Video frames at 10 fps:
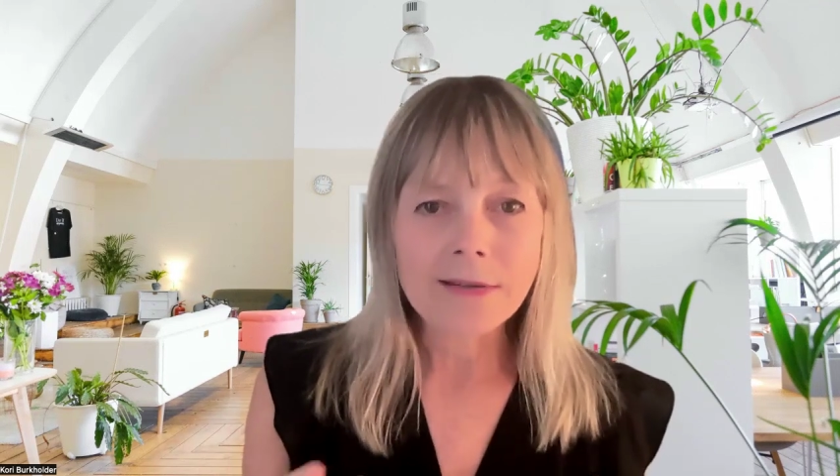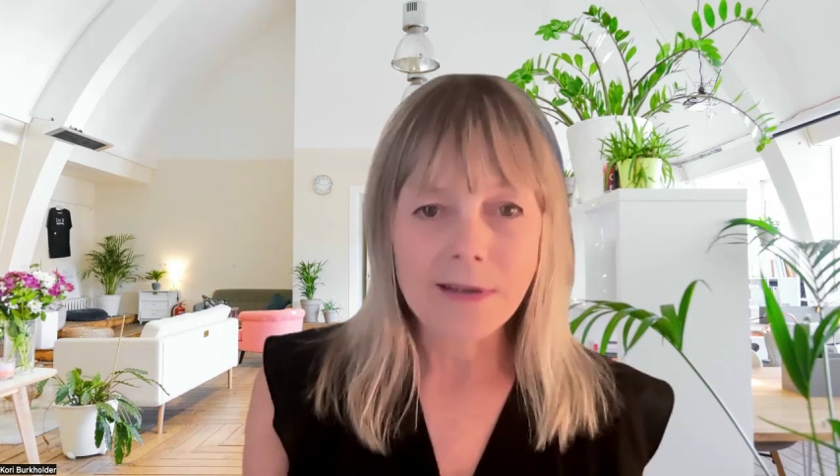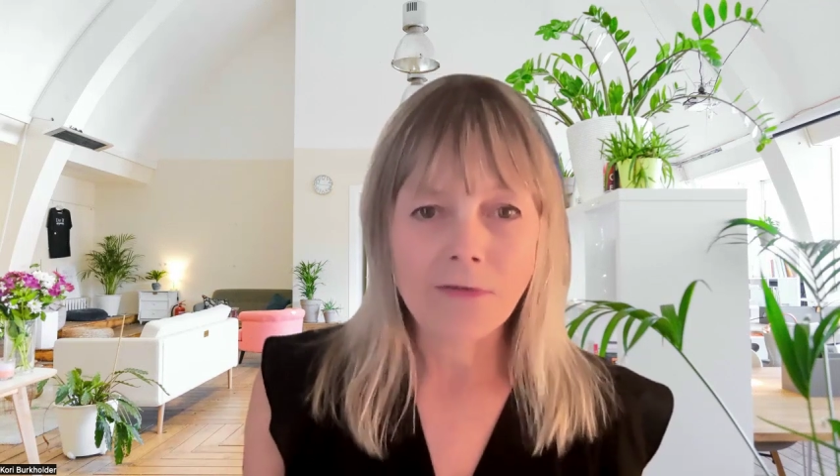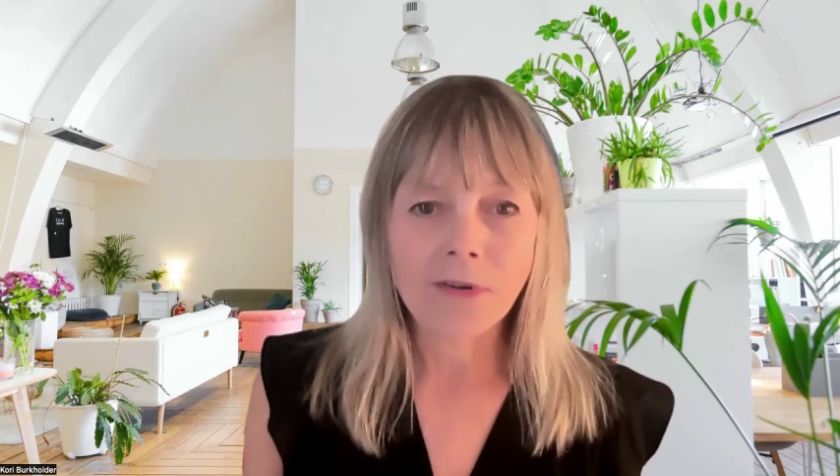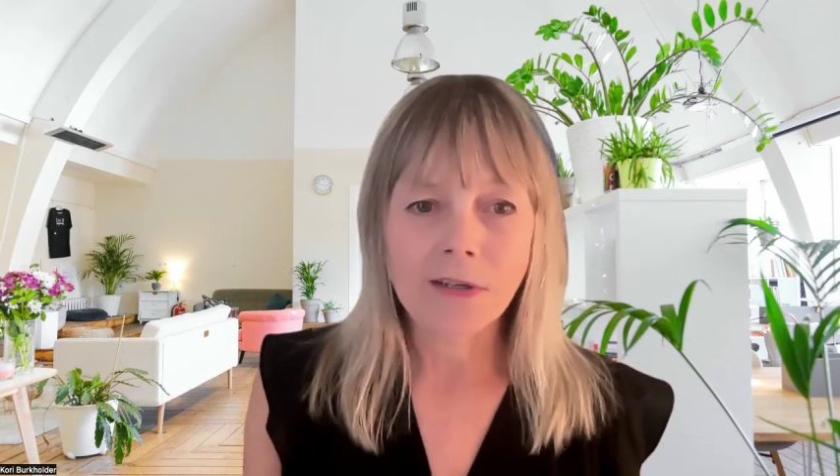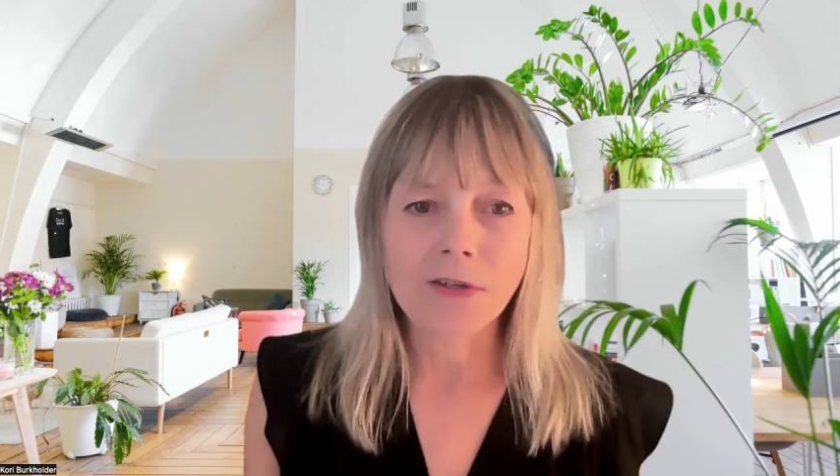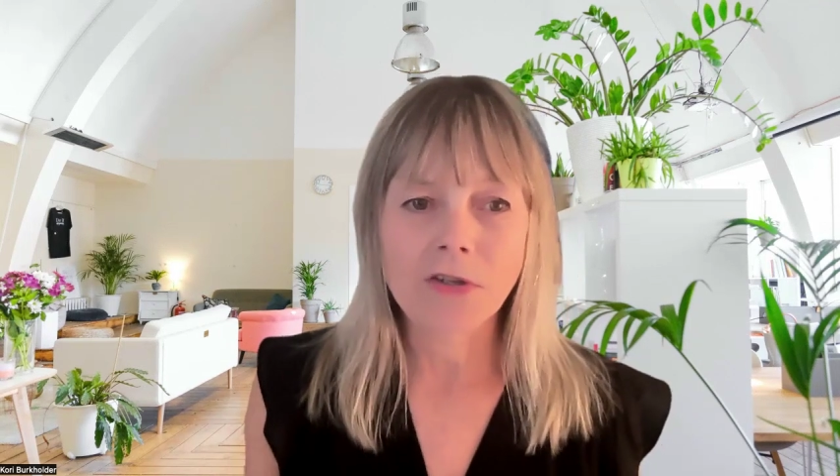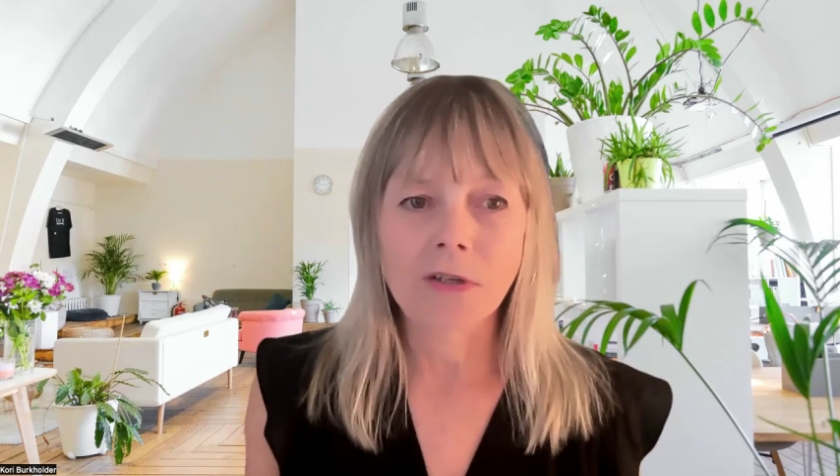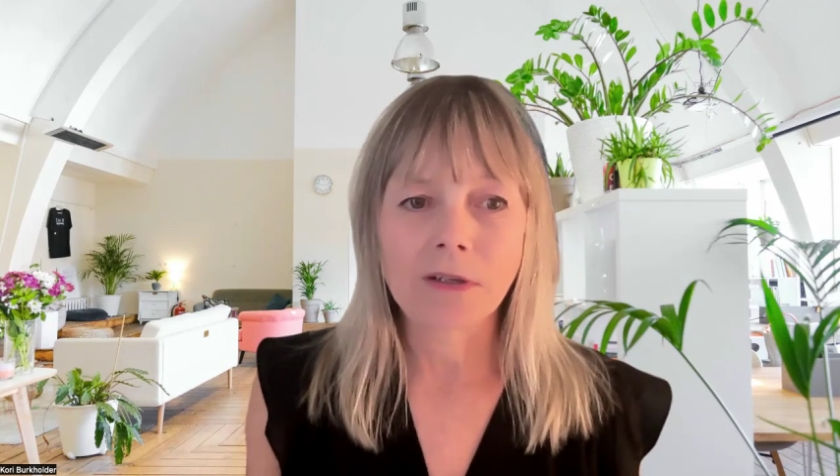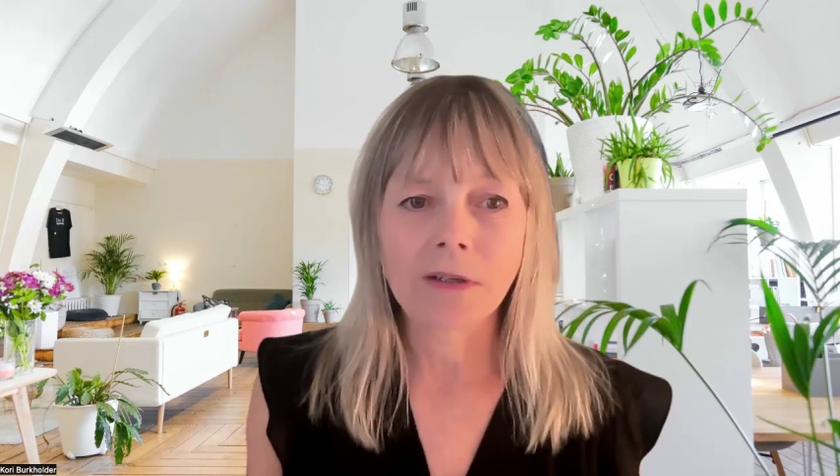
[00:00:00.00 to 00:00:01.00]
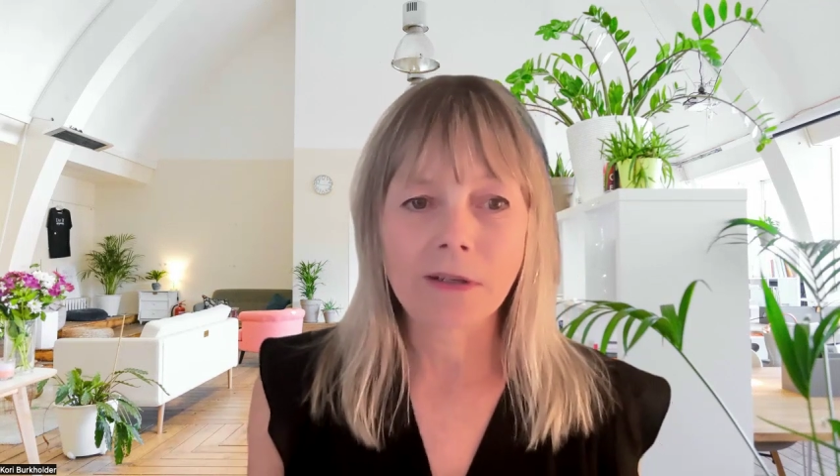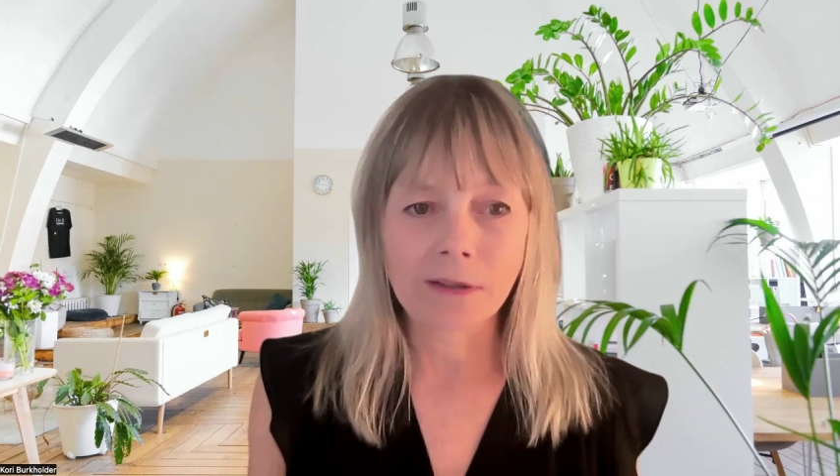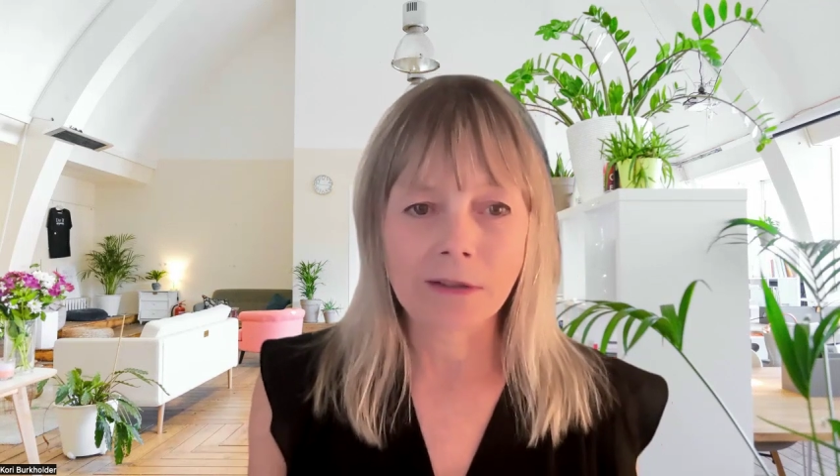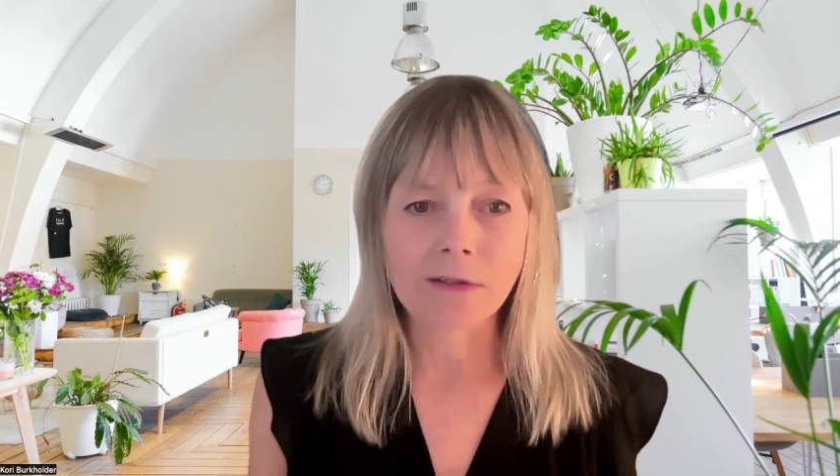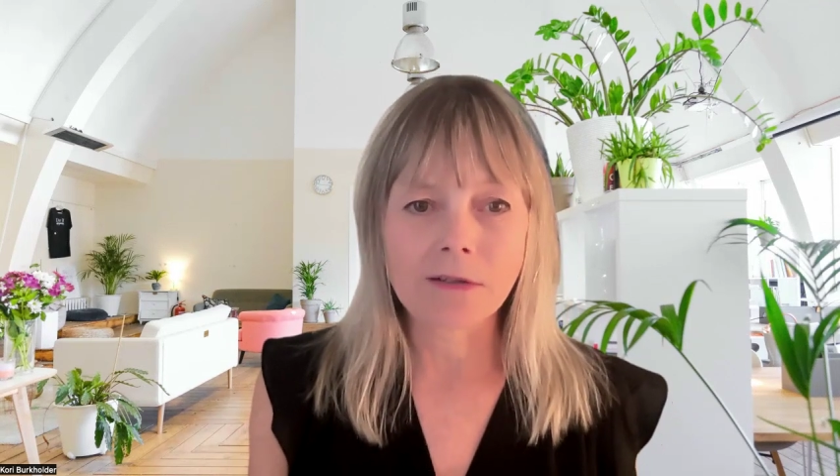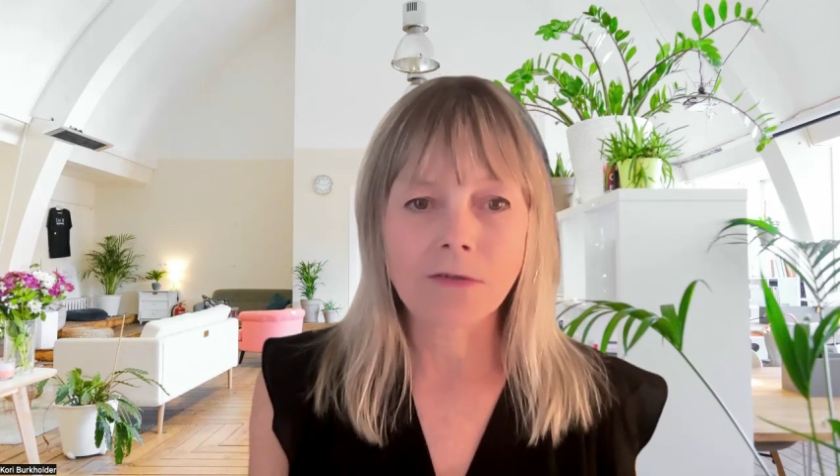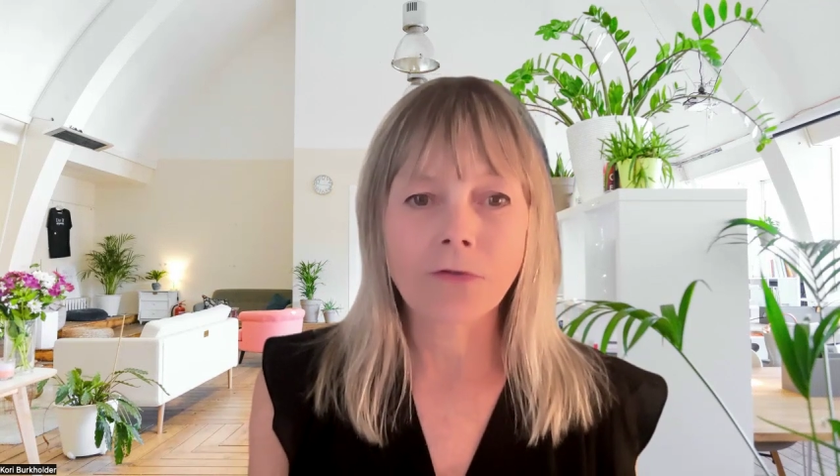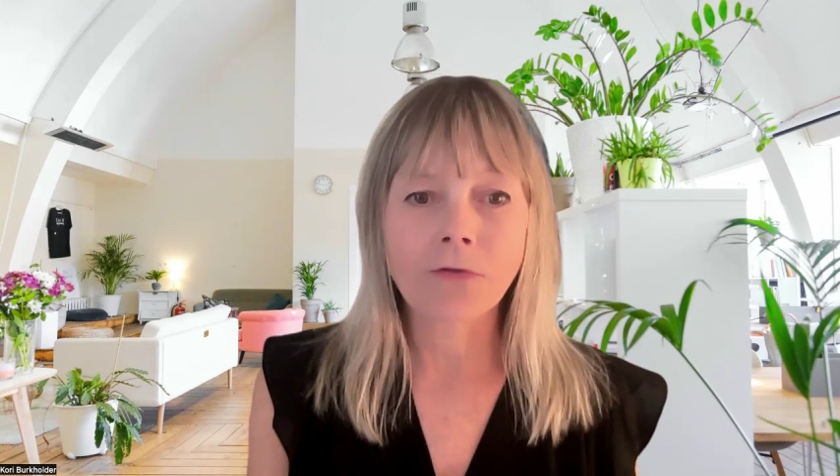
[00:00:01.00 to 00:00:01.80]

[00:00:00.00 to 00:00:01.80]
definition is